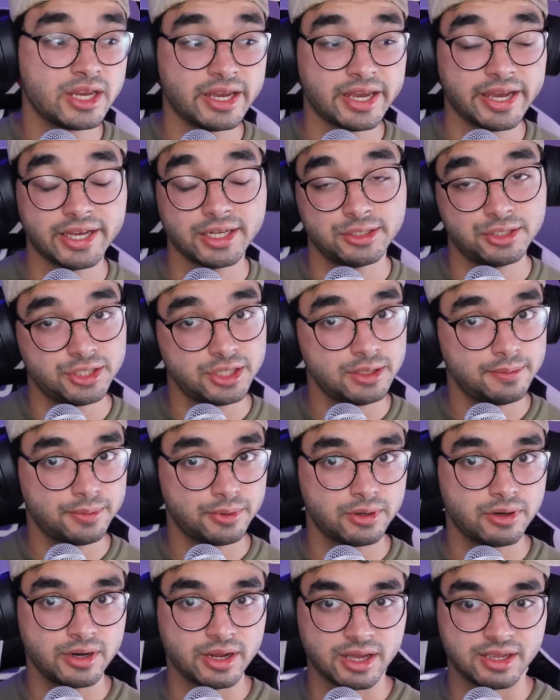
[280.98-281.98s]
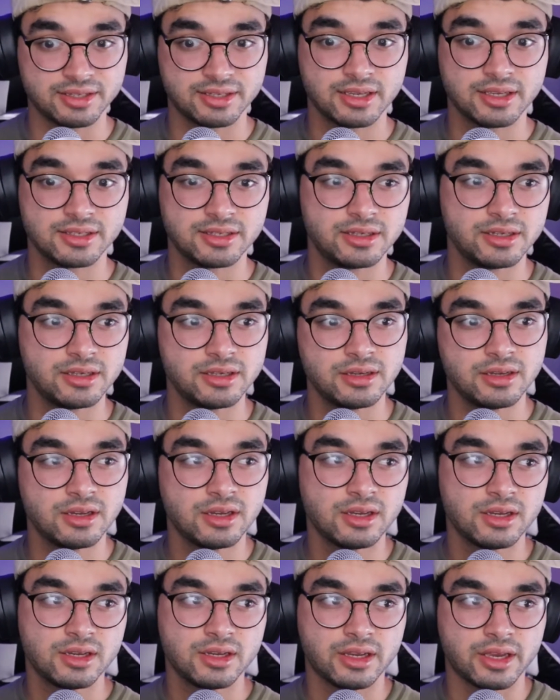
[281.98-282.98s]
a cheaper S S D
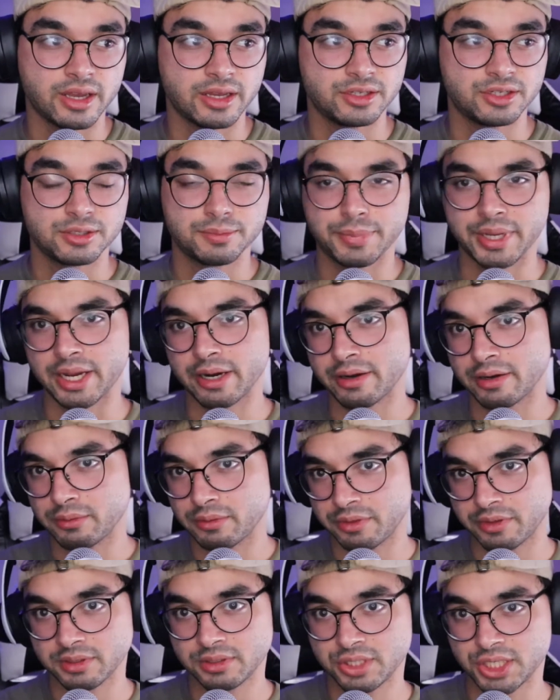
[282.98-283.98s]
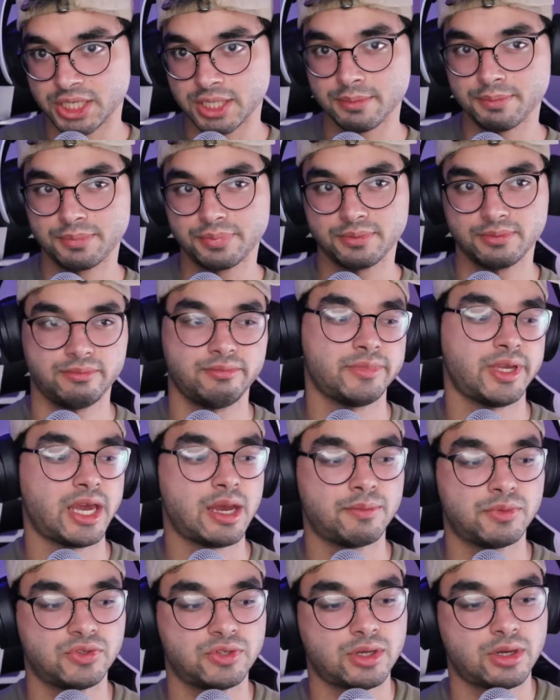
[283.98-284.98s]
and just pair it with a cheap
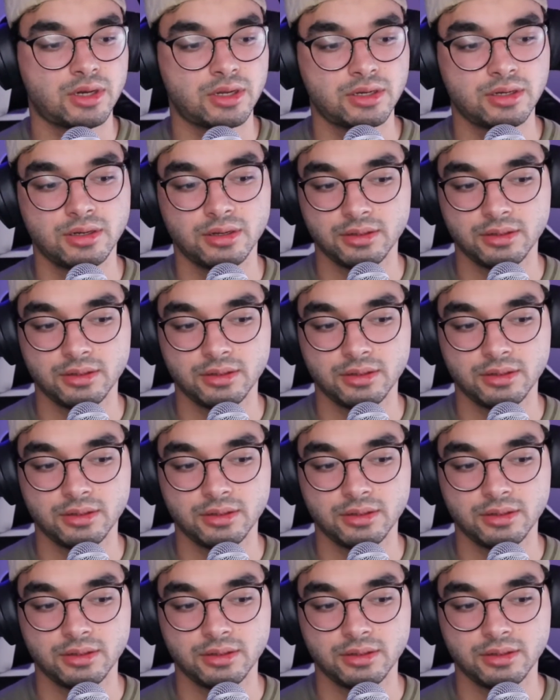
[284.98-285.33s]
Amazon